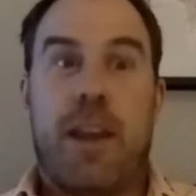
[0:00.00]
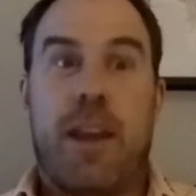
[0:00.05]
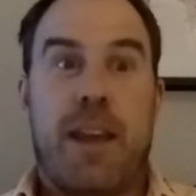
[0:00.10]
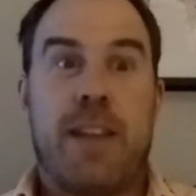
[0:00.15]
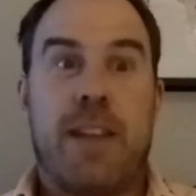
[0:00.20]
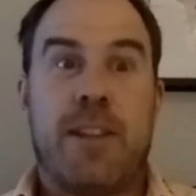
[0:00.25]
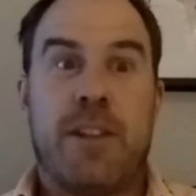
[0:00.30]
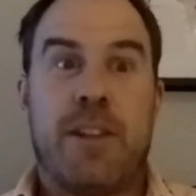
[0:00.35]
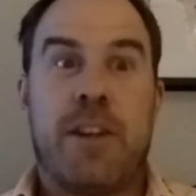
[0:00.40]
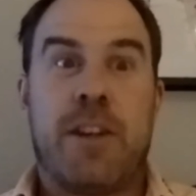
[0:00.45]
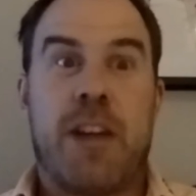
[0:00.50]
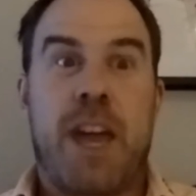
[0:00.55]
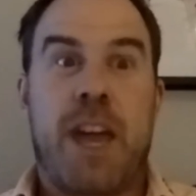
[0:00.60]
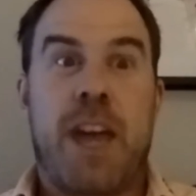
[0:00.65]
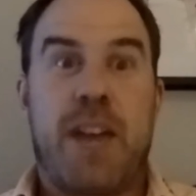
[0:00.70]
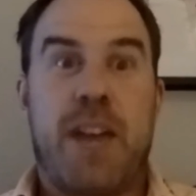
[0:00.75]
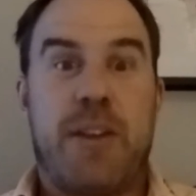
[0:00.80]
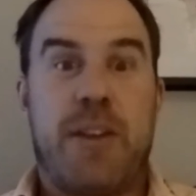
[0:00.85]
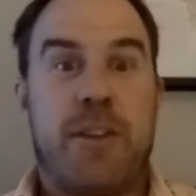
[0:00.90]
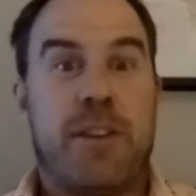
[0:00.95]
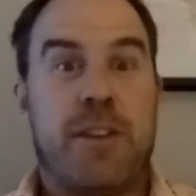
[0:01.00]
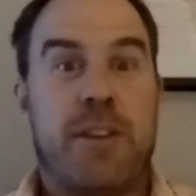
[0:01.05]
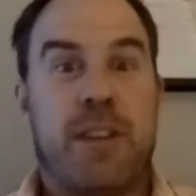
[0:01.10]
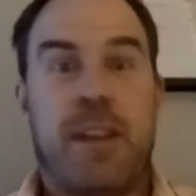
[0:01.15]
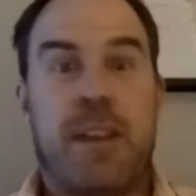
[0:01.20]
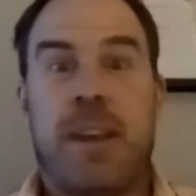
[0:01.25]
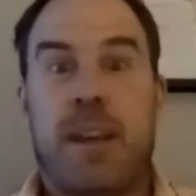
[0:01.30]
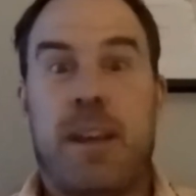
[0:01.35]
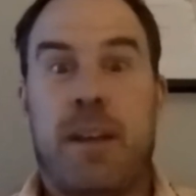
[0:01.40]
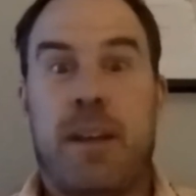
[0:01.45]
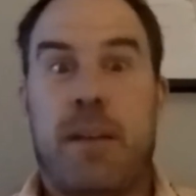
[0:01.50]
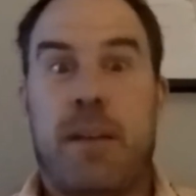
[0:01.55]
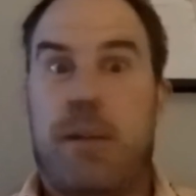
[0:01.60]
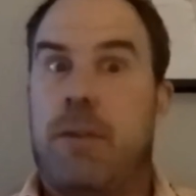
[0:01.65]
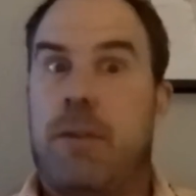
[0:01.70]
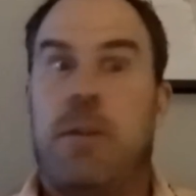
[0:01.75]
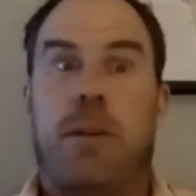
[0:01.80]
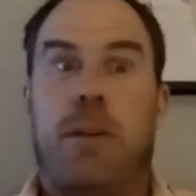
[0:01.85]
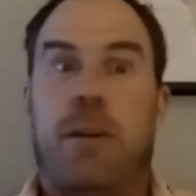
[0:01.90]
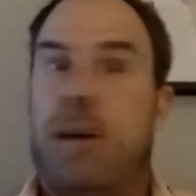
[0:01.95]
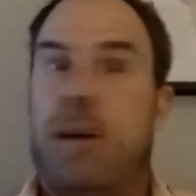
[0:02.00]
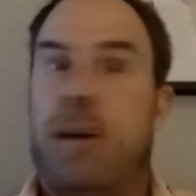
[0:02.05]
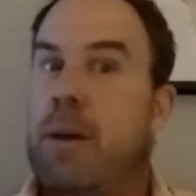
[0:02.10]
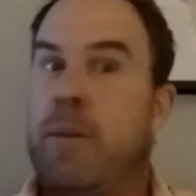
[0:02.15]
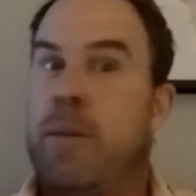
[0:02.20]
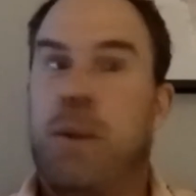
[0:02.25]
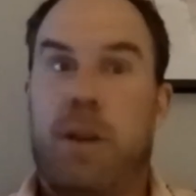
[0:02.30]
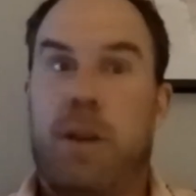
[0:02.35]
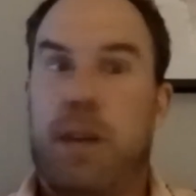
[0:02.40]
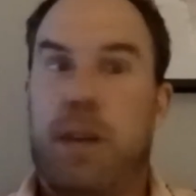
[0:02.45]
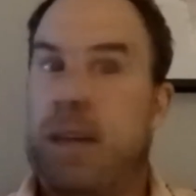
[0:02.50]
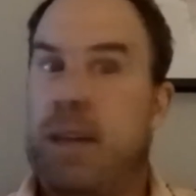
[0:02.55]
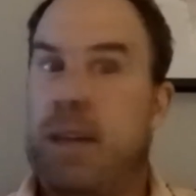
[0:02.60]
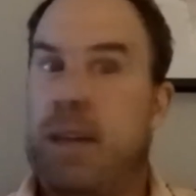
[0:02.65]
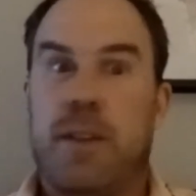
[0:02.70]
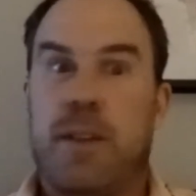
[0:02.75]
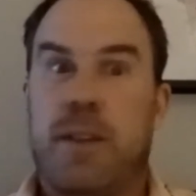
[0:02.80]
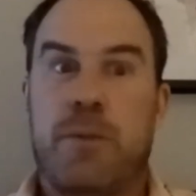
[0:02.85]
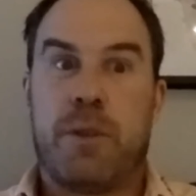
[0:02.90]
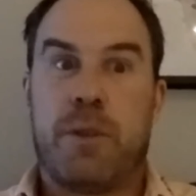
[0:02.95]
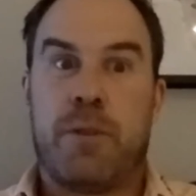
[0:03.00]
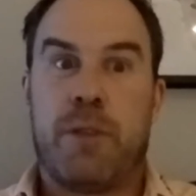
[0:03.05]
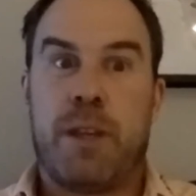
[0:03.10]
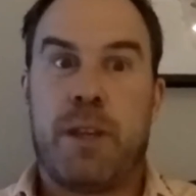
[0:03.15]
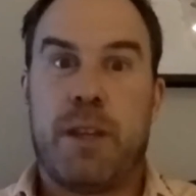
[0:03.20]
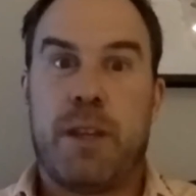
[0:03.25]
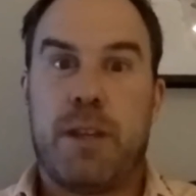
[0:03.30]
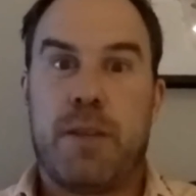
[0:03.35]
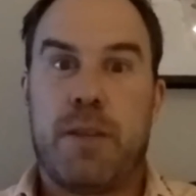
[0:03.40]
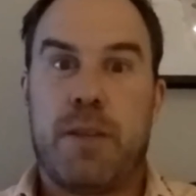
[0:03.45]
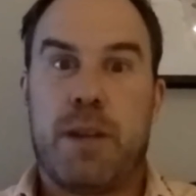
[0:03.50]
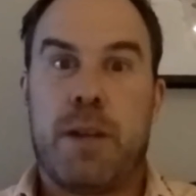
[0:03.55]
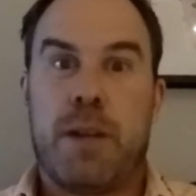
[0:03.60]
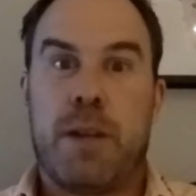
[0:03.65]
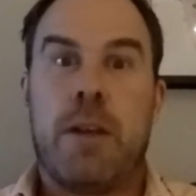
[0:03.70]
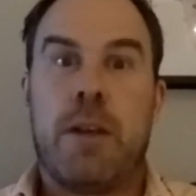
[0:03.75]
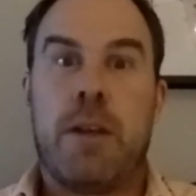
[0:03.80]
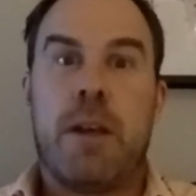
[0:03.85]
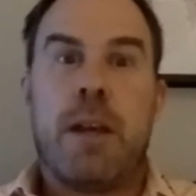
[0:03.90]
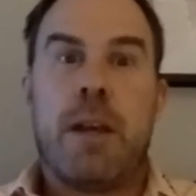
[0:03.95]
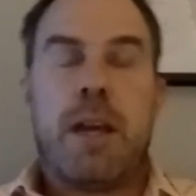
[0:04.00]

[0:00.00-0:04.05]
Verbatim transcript: it's in your head. You're thinking, oh, I'm not hitting this right as well.